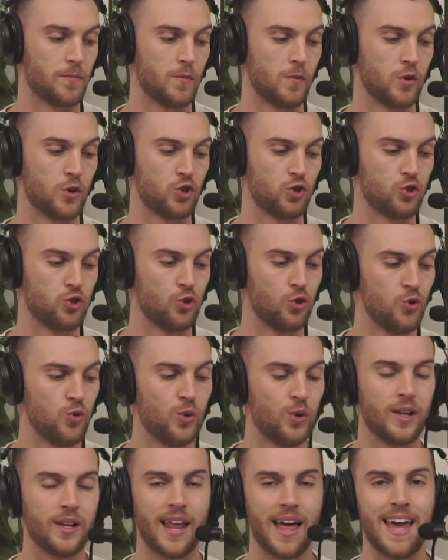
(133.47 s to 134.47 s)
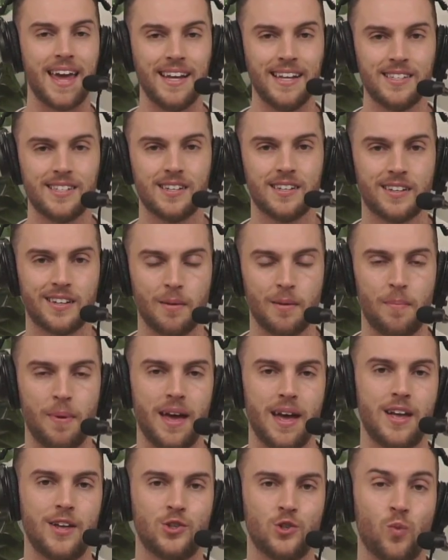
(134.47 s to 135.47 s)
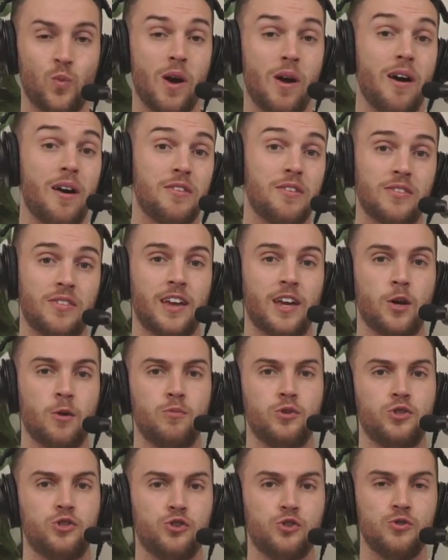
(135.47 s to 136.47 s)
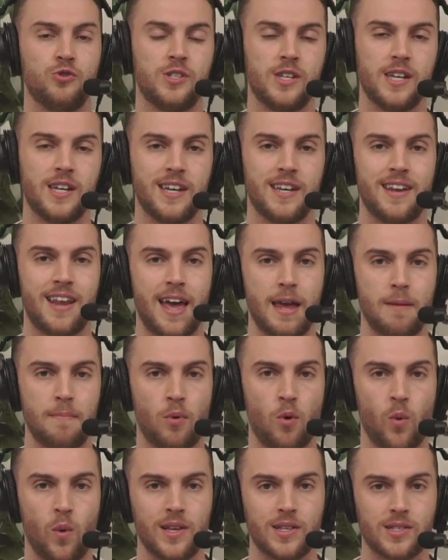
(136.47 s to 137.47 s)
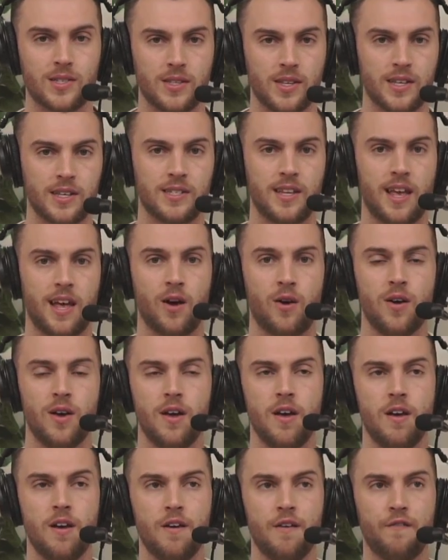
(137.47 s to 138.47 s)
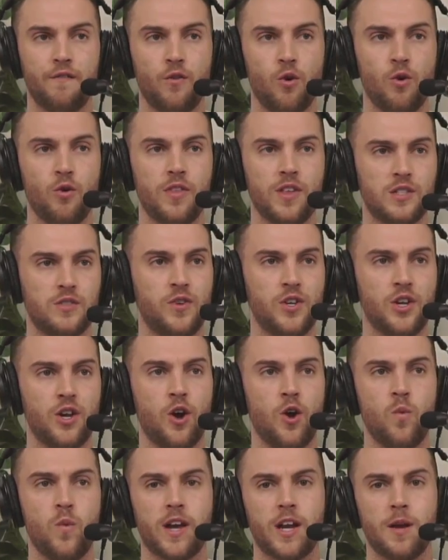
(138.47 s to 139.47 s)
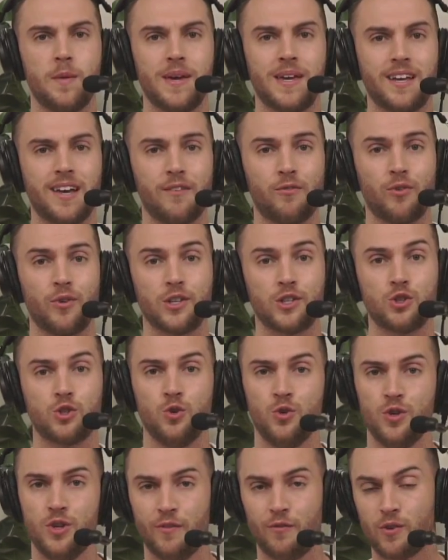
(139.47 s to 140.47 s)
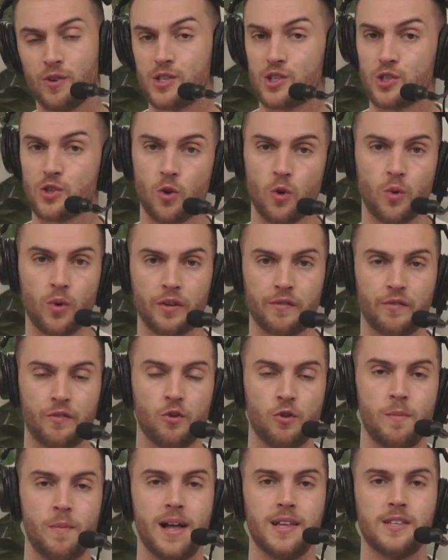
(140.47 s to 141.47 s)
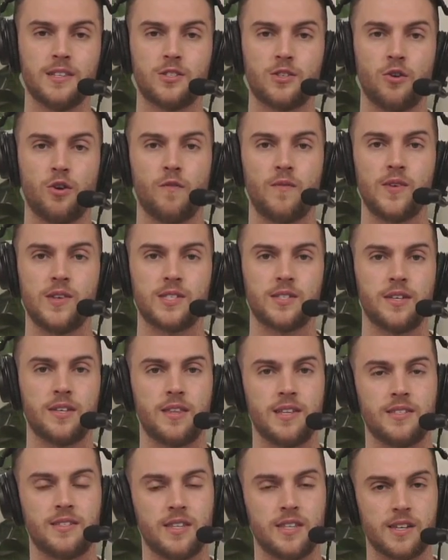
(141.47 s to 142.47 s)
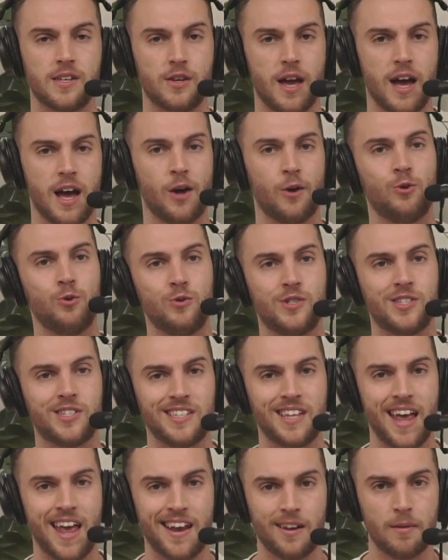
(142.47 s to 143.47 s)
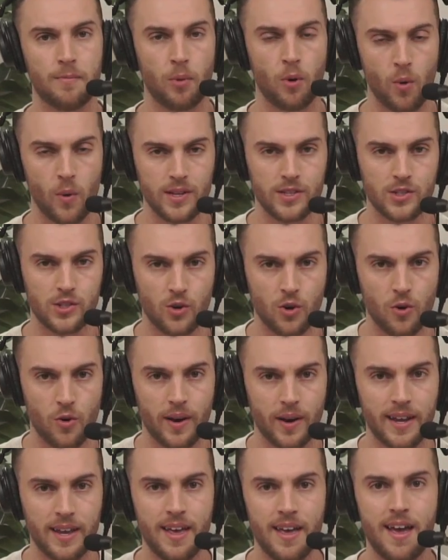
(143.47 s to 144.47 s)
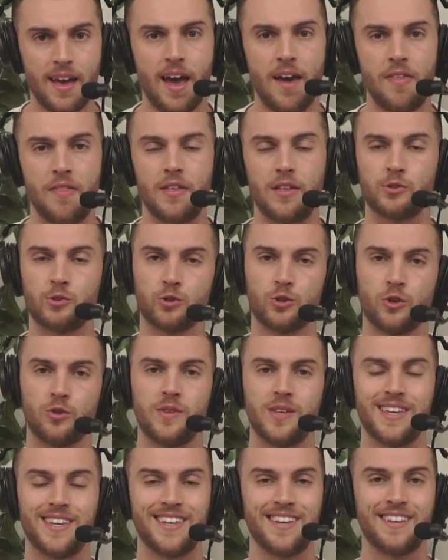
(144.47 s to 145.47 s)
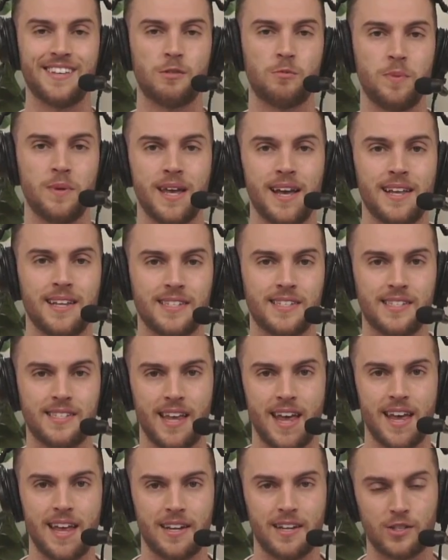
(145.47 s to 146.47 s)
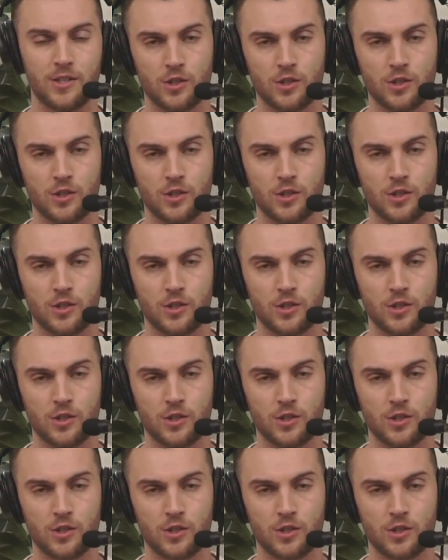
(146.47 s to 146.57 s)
too late compared to where I think they can produce in a points leagues. Now, for this video, we're going to be covering two different scoring formats. So obviously there's the Yahoo standard point scoring, and there's also the ESPN standard